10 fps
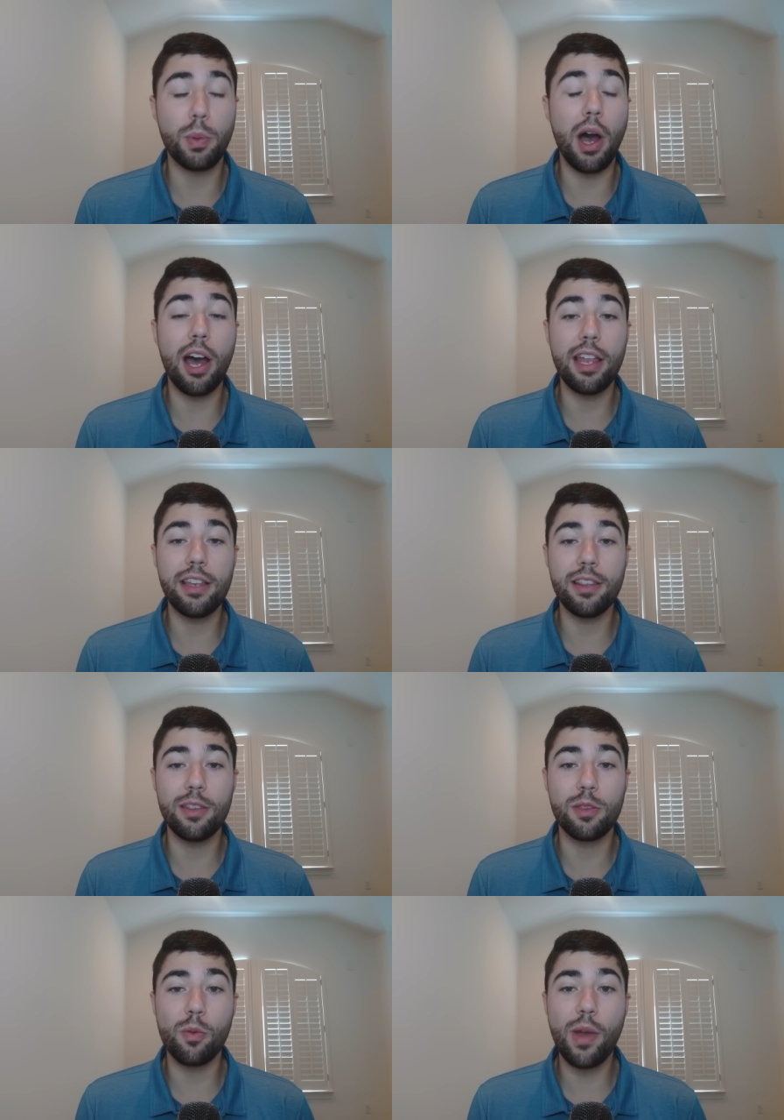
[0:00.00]
But
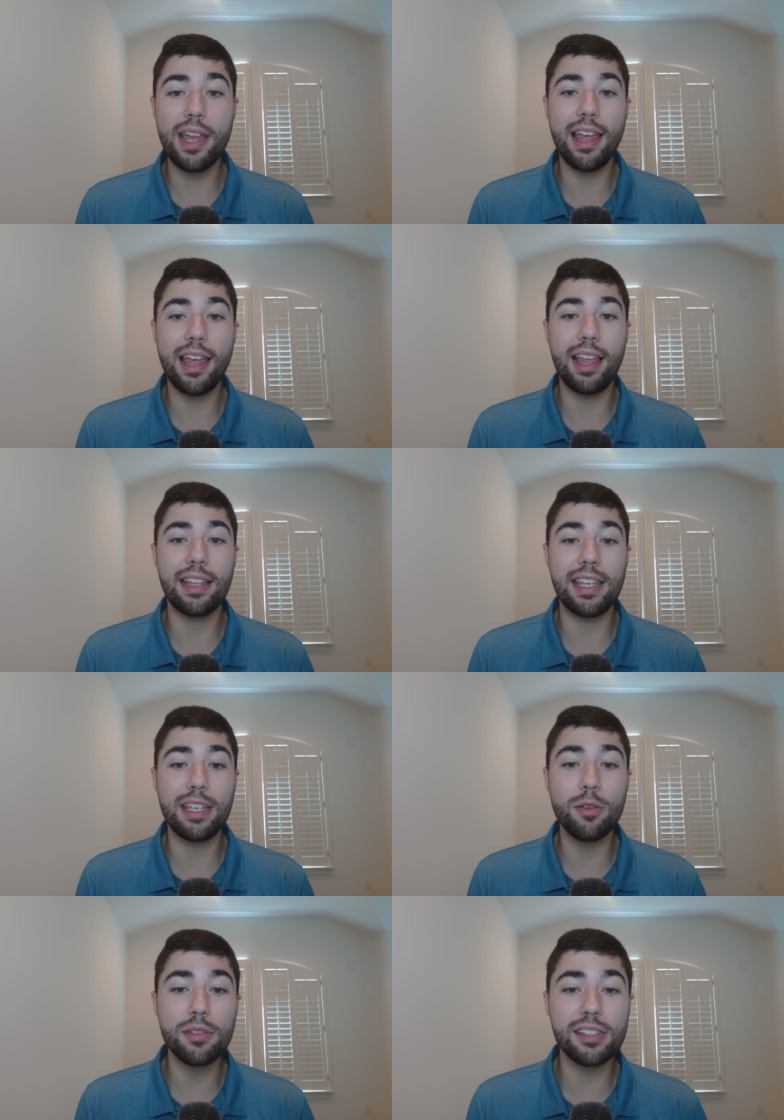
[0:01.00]
the way that he
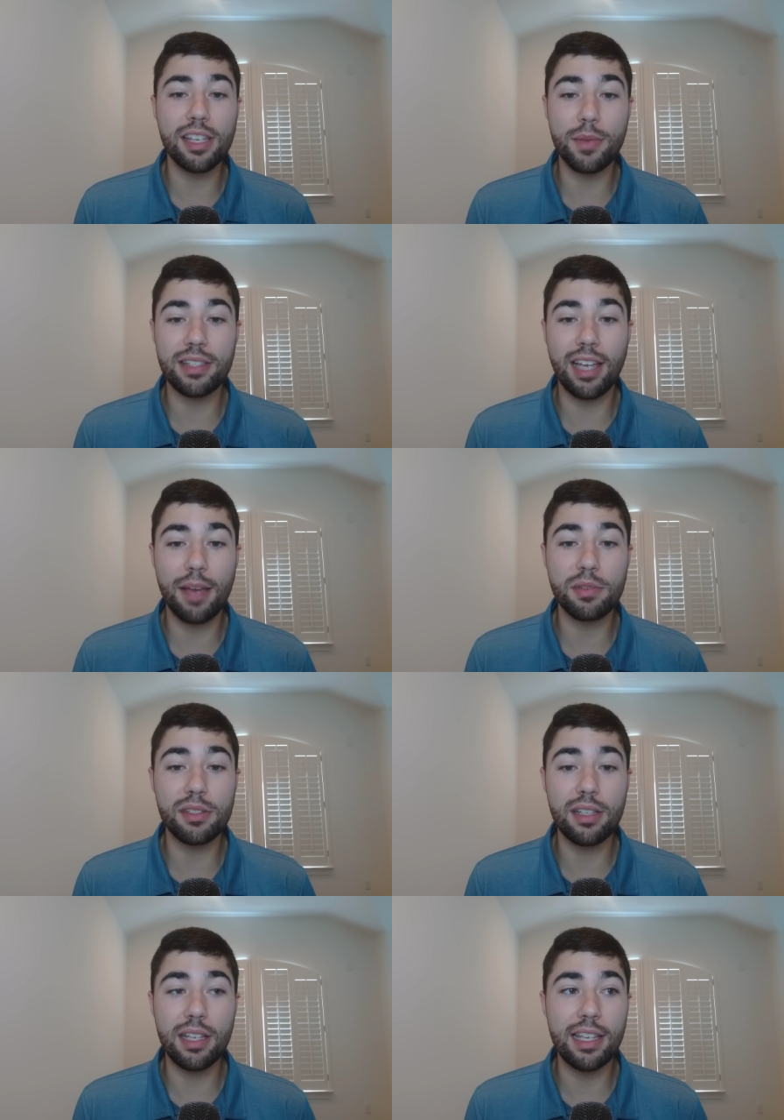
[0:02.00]
uses him at times
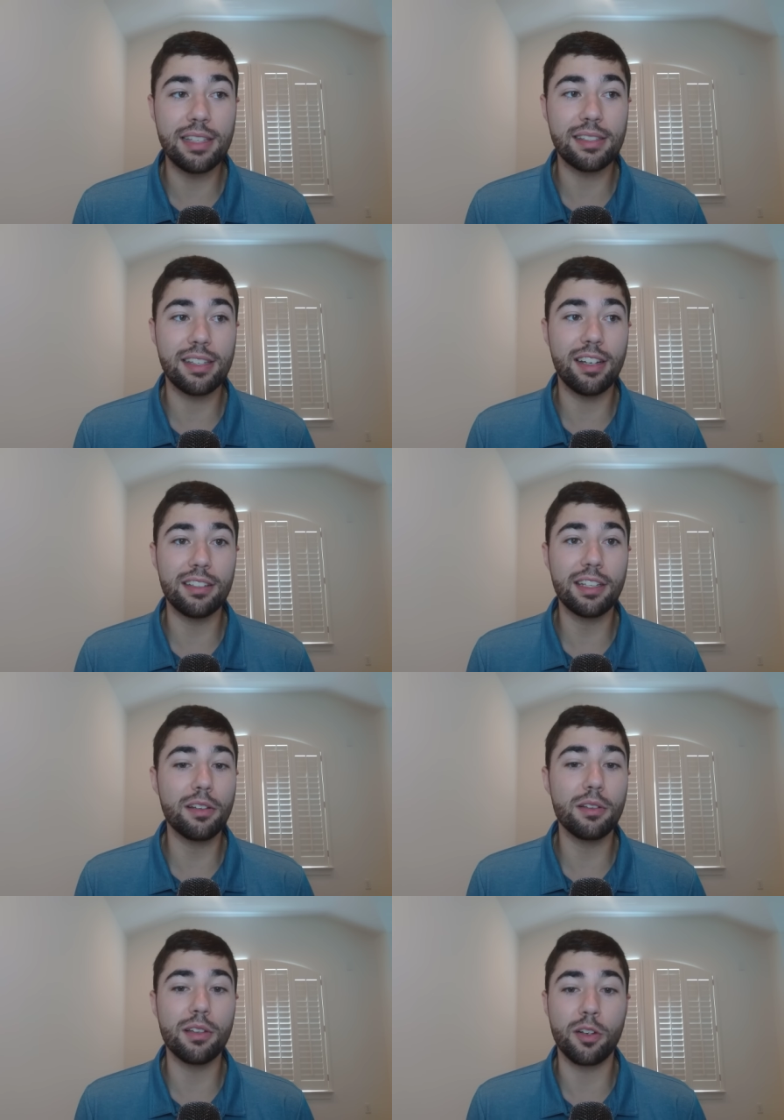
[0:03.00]
is a
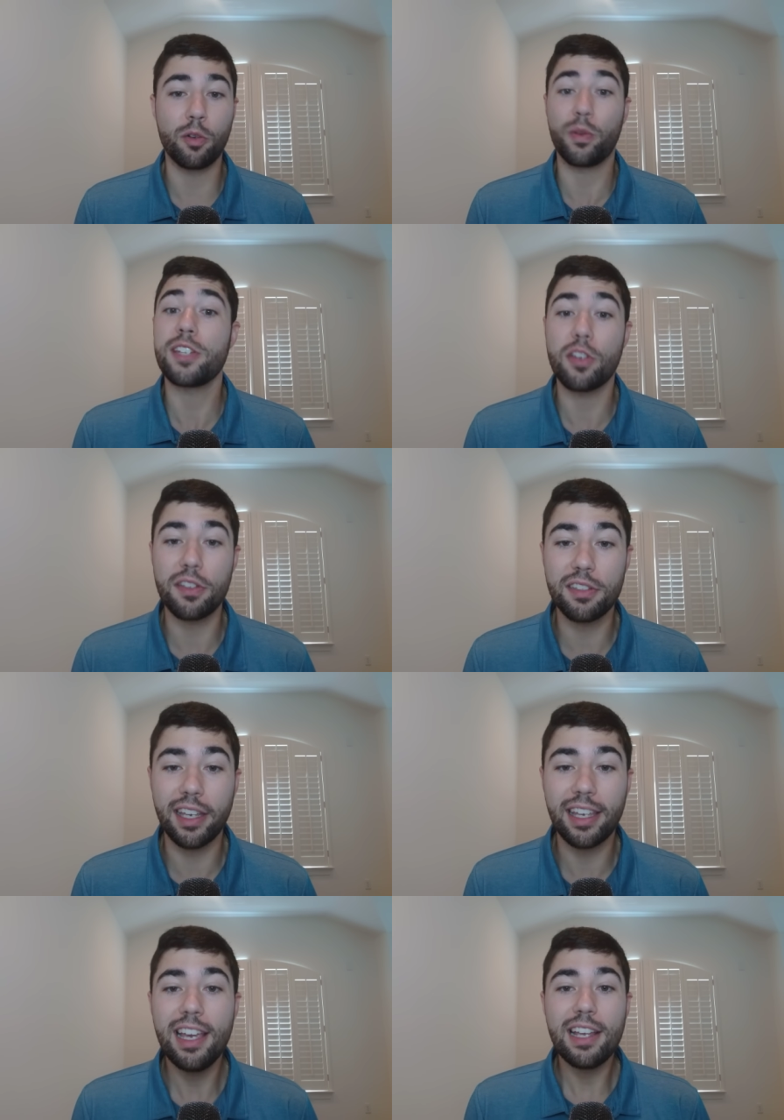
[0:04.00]
little egregious.
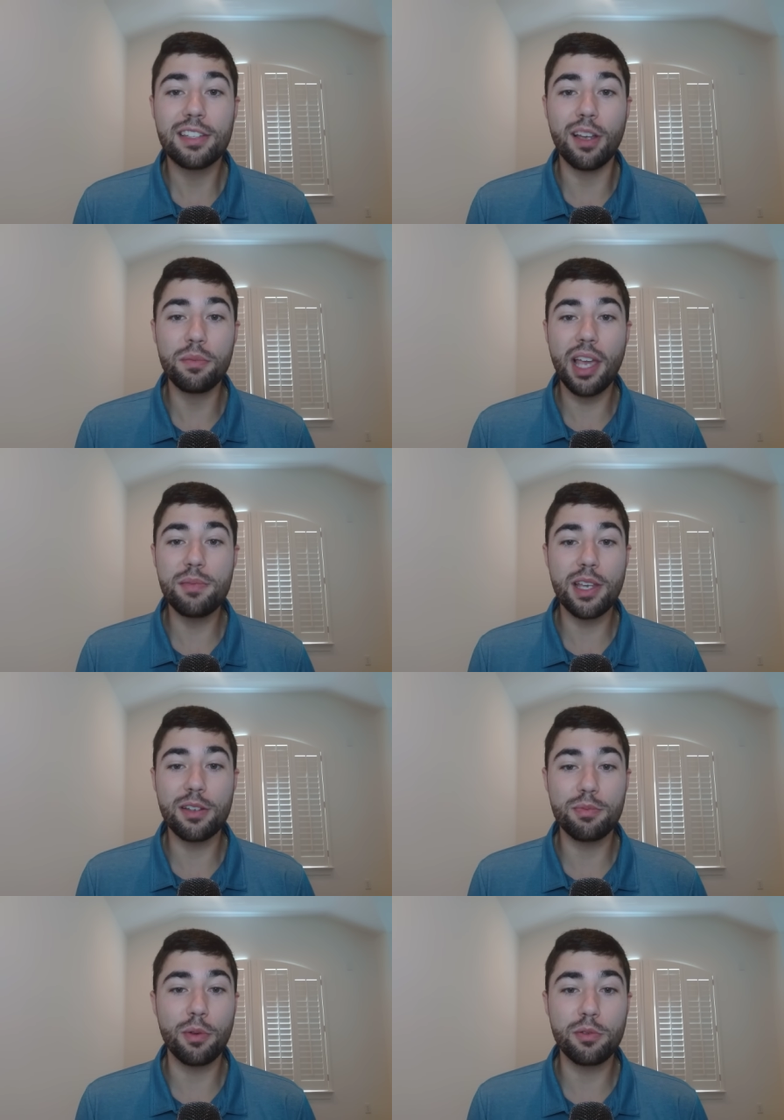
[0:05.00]
Like, sometimes
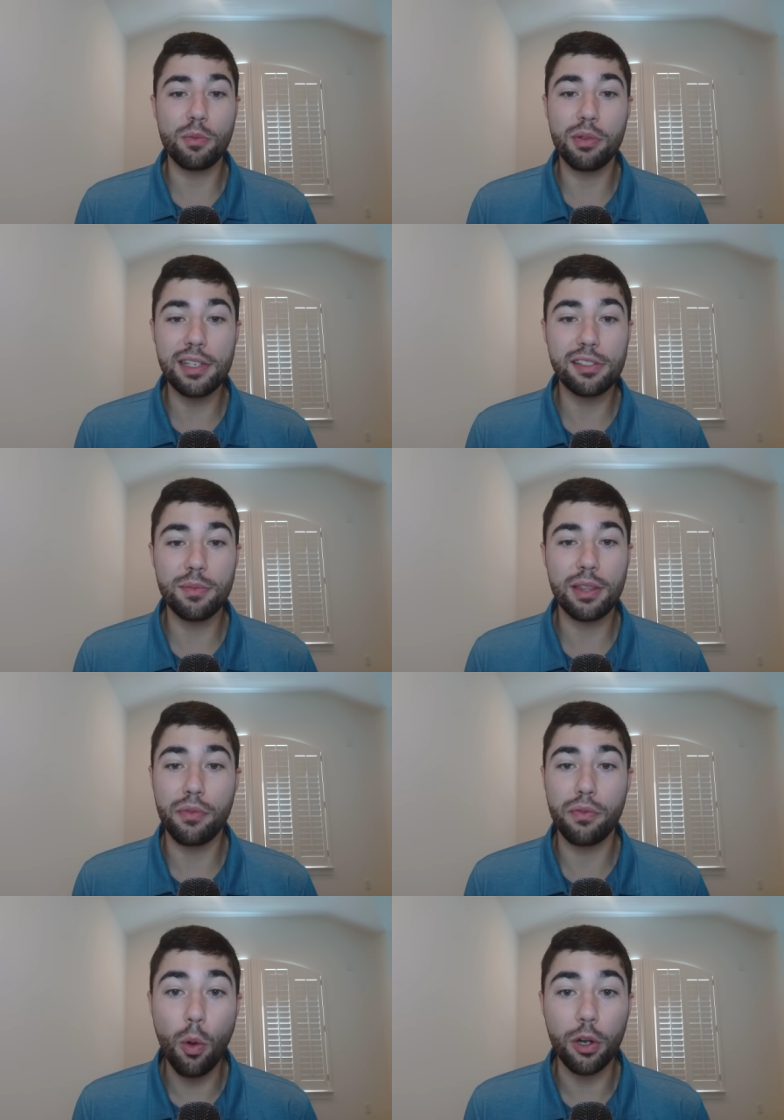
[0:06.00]
Eric Spoelstra plays him at the
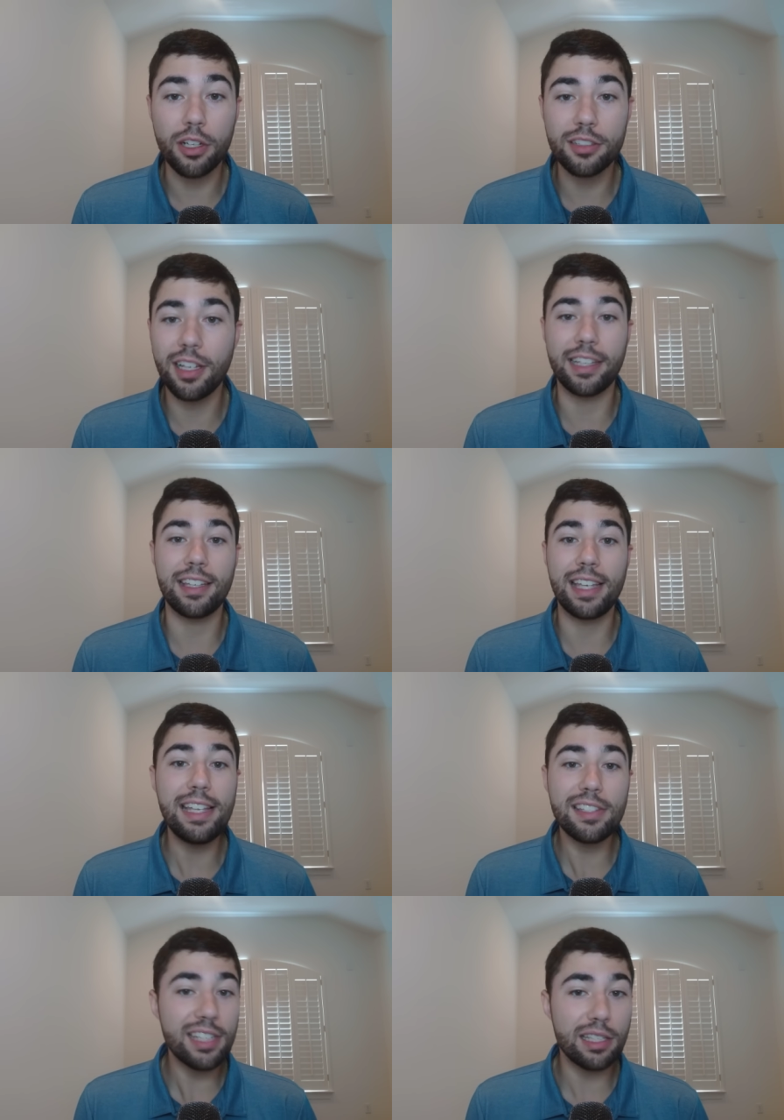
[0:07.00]
four. Like,
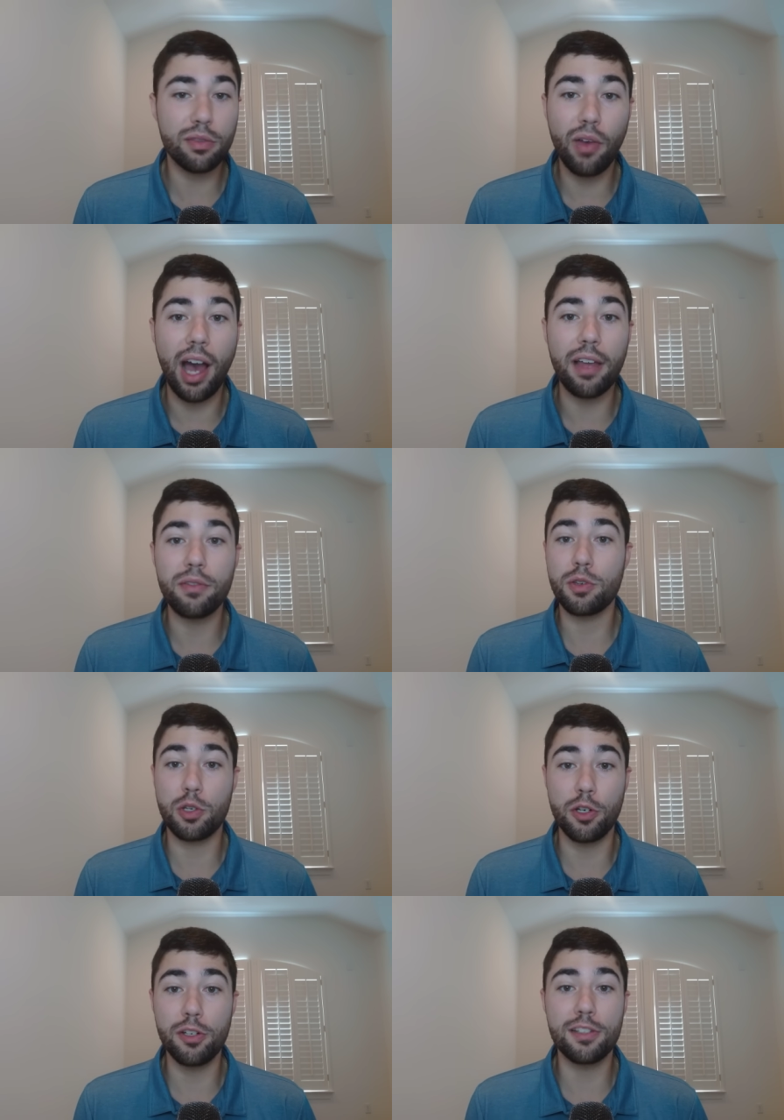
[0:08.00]
he's six five.
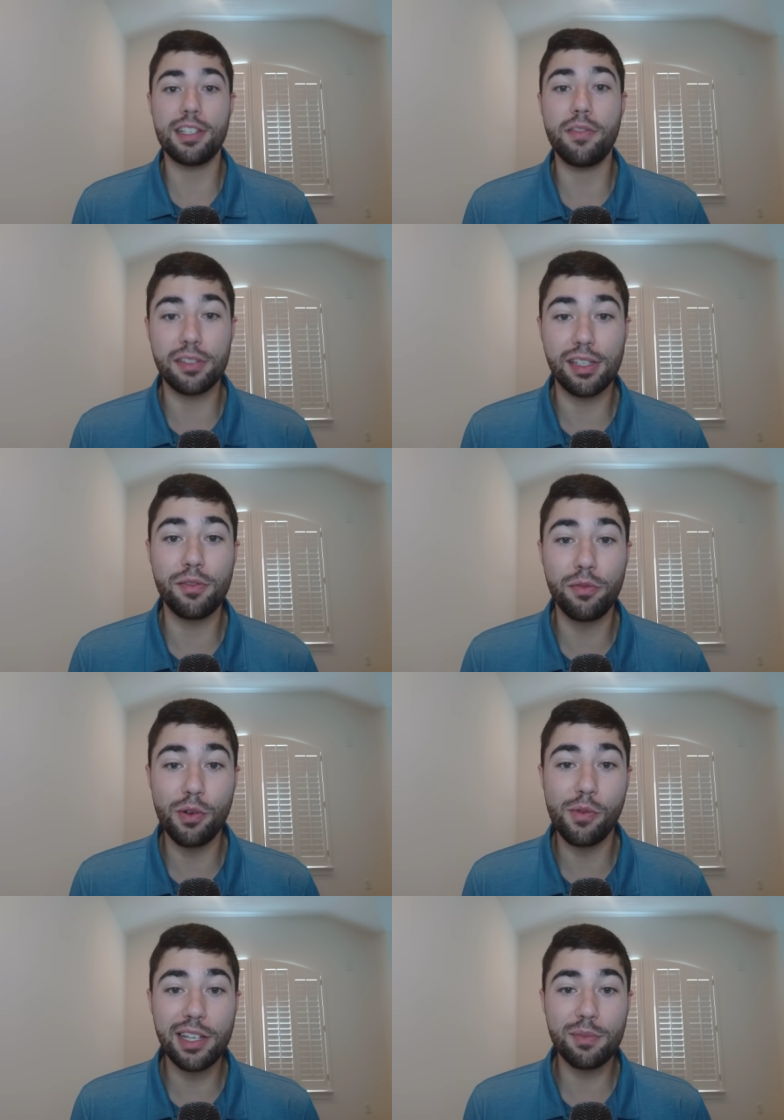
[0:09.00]
Sure, does he have a
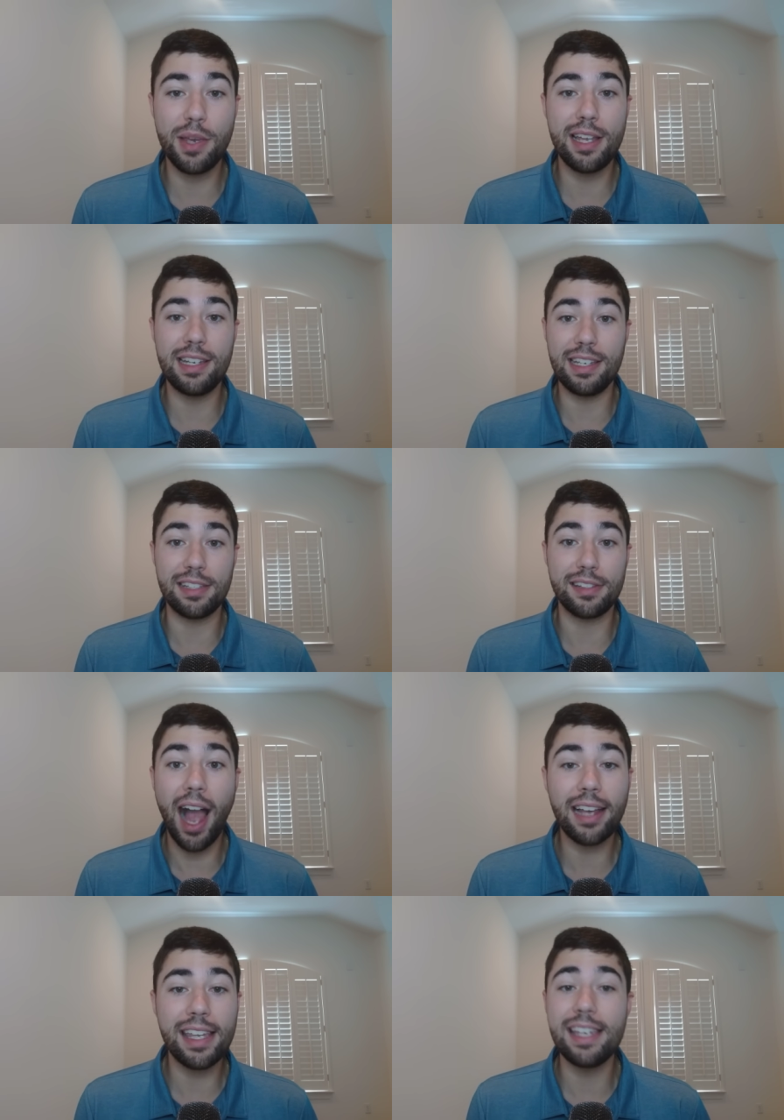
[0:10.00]
seven-foot wingspan and he's
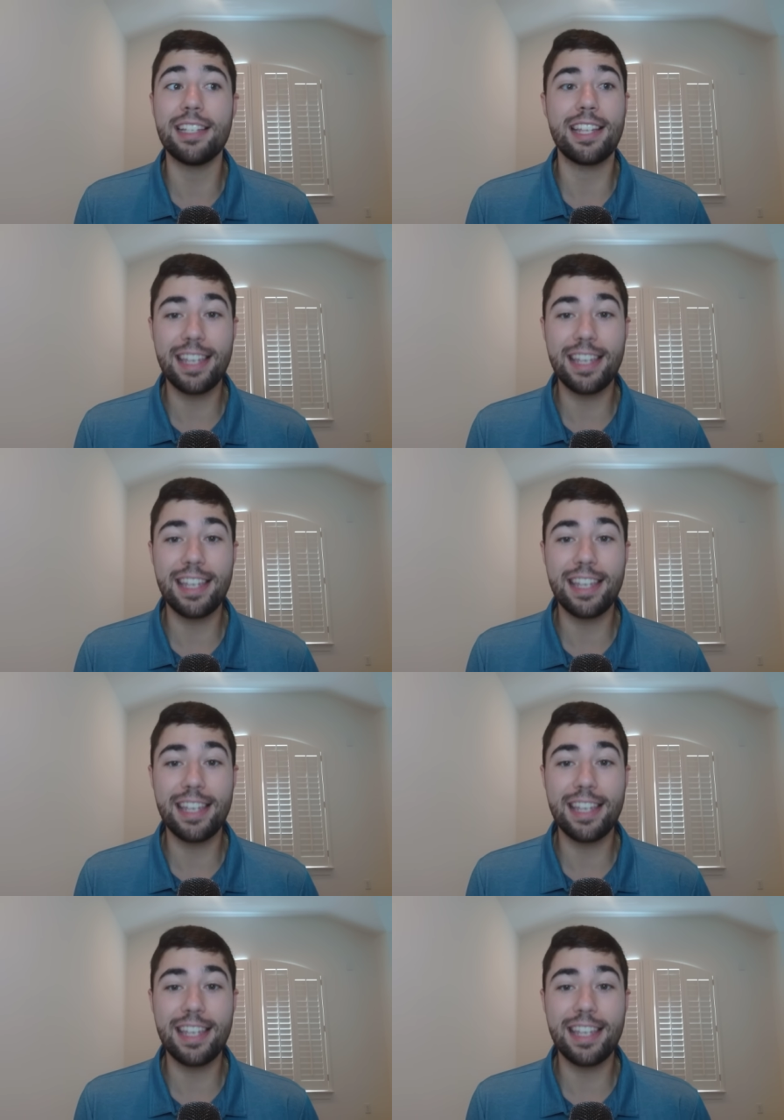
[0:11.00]
stocky?